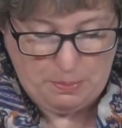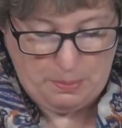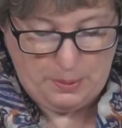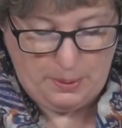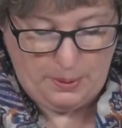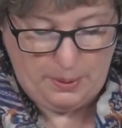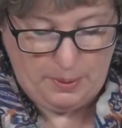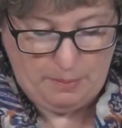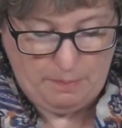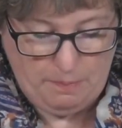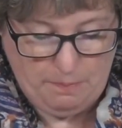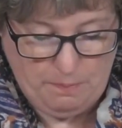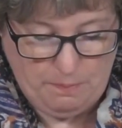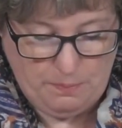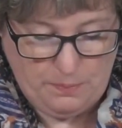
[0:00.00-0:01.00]

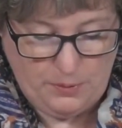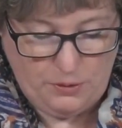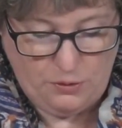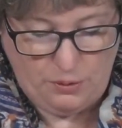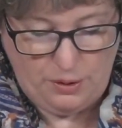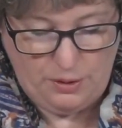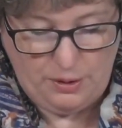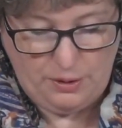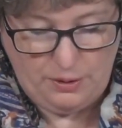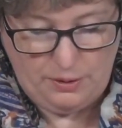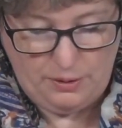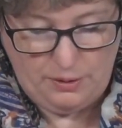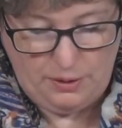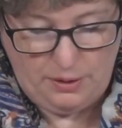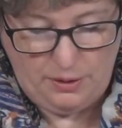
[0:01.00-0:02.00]
Um, so I think,
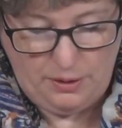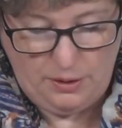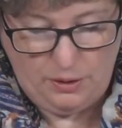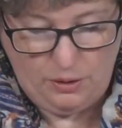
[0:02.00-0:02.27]
I think it'll